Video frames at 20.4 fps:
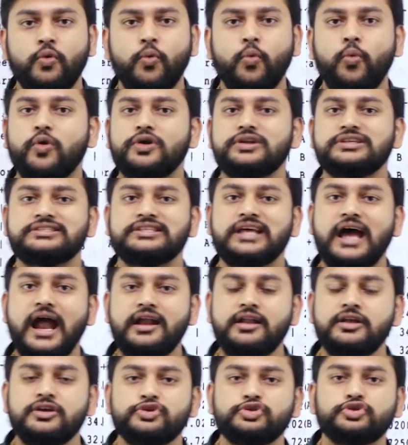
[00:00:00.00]
What is
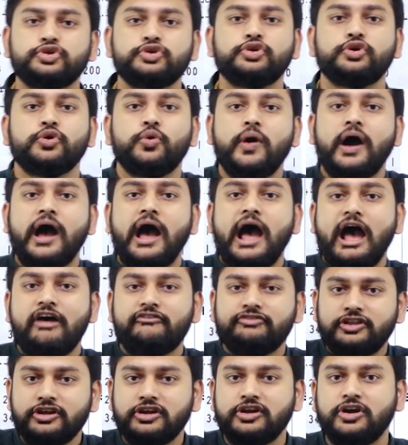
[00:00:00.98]
that? So you
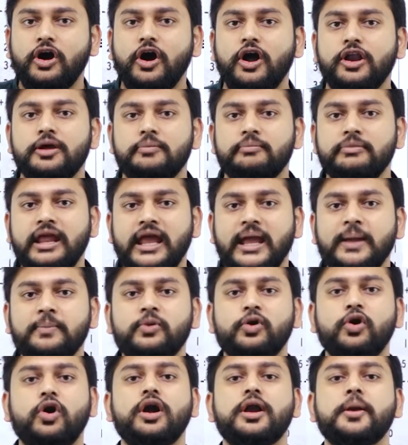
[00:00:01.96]
have the column name
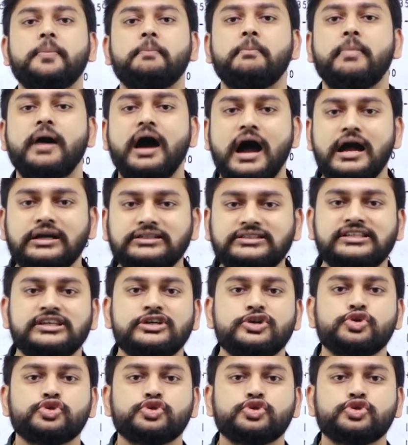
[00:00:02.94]
called marks.